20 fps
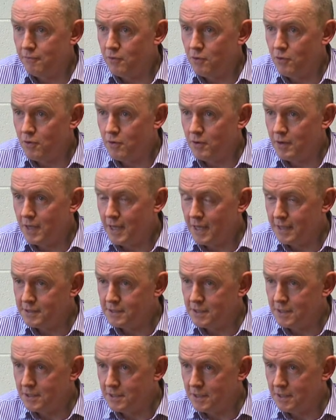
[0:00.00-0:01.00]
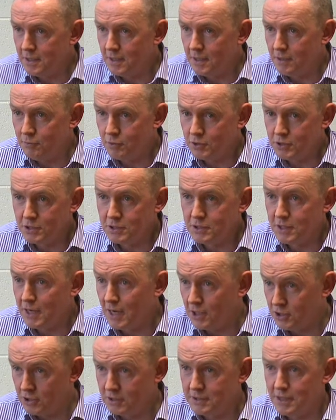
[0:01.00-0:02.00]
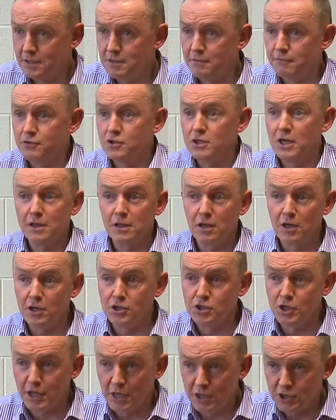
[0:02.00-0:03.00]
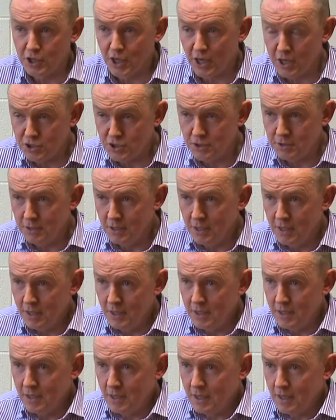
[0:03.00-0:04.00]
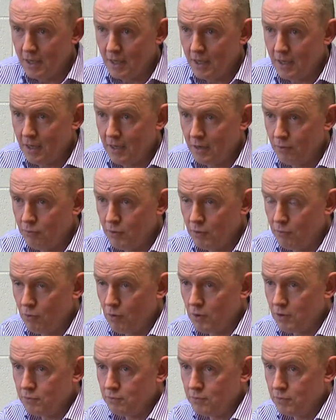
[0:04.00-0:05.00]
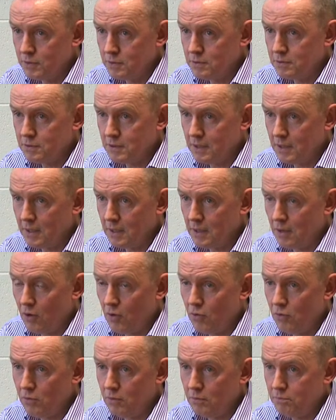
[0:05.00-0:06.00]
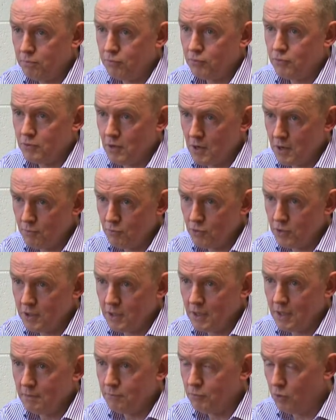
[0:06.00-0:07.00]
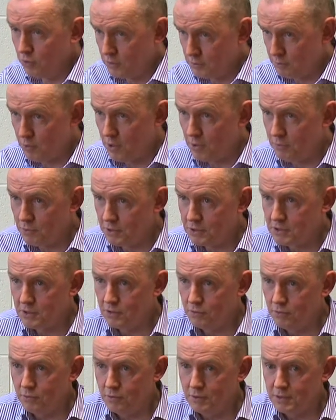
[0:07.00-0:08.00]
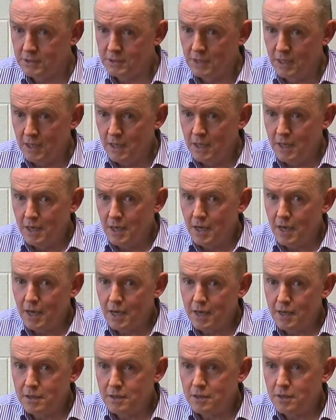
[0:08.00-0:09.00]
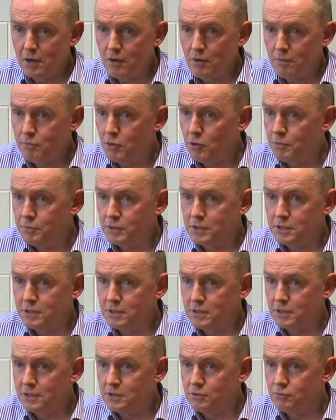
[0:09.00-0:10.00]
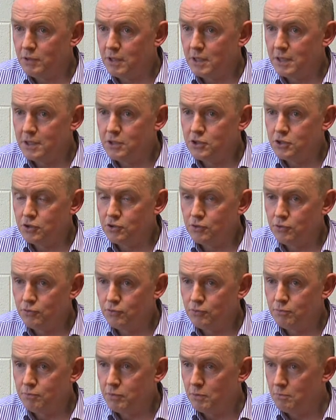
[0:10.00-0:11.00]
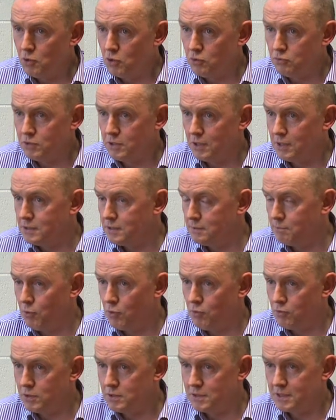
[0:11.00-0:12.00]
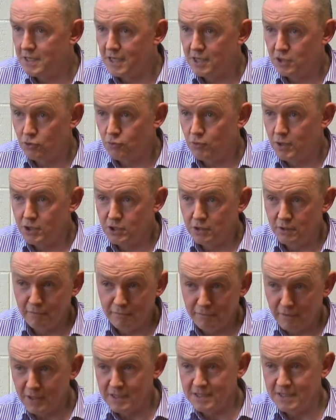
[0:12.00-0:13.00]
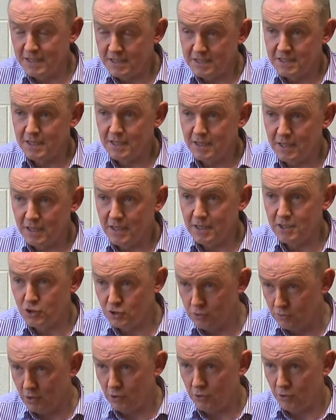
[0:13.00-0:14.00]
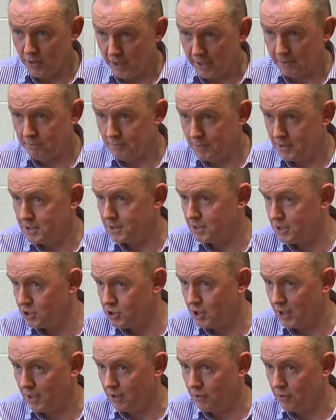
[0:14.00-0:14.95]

for NCTE, which is the National Centre for Technology and Education. We work with all primary and post-primary schools, and our purpose is really to promote and support the integration of ICT into learning, into teaching and